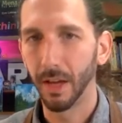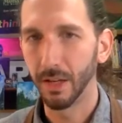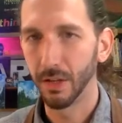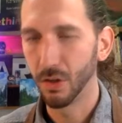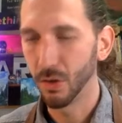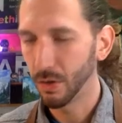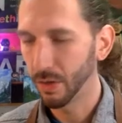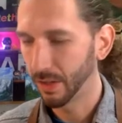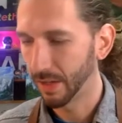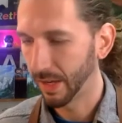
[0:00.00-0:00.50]

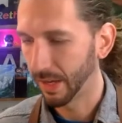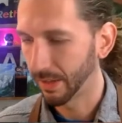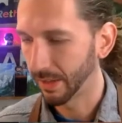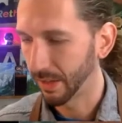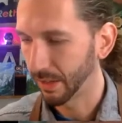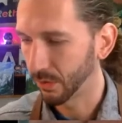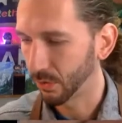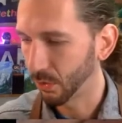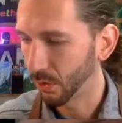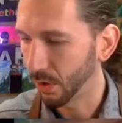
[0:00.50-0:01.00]
You can add
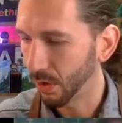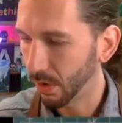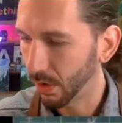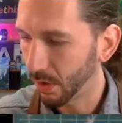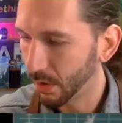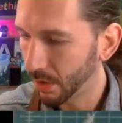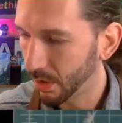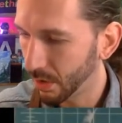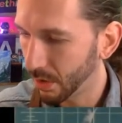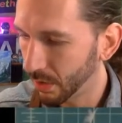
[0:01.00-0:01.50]
that to
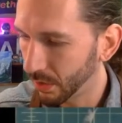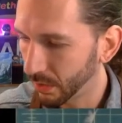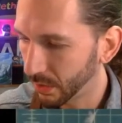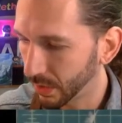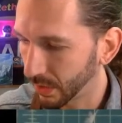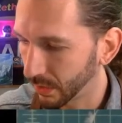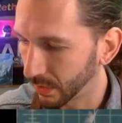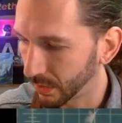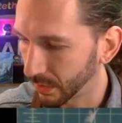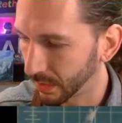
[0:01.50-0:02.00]
all the
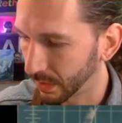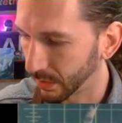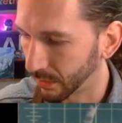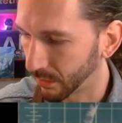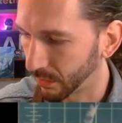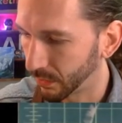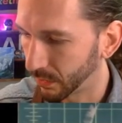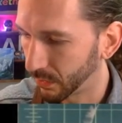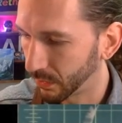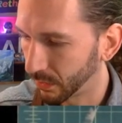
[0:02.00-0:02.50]
other
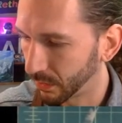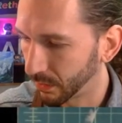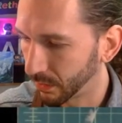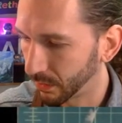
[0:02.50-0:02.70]
leaves.